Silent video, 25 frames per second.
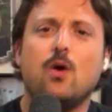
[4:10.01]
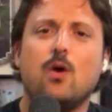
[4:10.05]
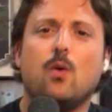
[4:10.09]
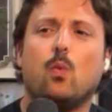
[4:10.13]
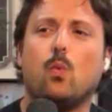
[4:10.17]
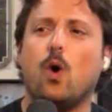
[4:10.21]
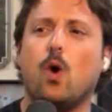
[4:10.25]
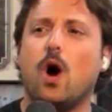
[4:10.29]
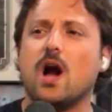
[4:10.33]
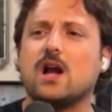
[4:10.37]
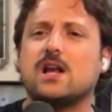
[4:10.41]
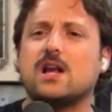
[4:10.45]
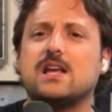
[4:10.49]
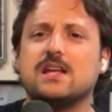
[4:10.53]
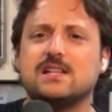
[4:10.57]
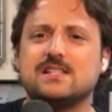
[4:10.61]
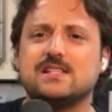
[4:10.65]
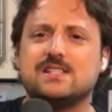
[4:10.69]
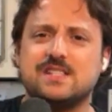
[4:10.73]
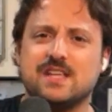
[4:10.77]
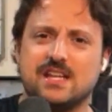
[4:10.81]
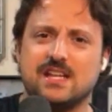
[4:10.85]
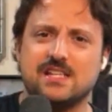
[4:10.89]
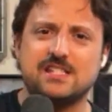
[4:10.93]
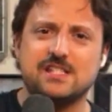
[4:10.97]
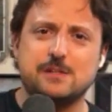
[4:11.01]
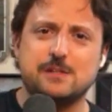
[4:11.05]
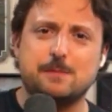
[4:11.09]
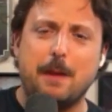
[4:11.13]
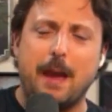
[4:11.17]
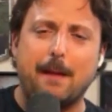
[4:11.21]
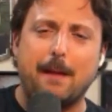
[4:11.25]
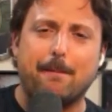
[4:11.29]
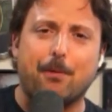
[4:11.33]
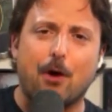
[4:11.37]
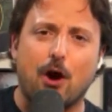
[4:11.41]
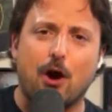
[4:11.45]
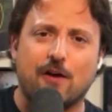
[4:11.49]
walk into Citizens
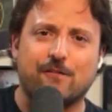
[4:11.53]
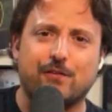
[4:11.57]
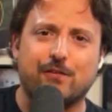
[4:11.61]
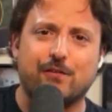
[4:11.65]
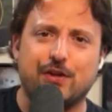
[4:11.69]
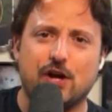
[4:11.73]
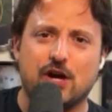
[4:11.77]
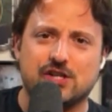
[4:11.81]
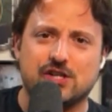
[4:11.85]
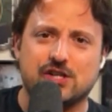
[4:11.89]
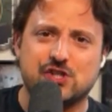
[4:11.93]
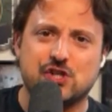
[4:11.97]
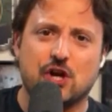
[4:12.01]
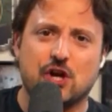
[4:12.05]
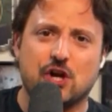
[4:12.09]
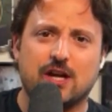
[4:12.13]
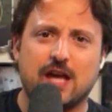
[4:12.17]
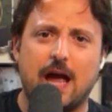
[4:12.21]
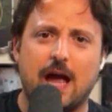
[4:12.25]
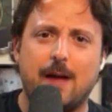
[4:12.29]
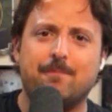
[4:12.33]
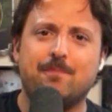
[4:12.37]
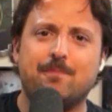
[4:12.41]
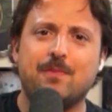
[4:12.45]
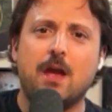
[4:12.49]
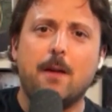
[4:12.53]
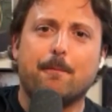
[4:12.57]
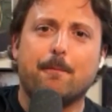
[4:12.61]
Bank Park for the All-Star Game,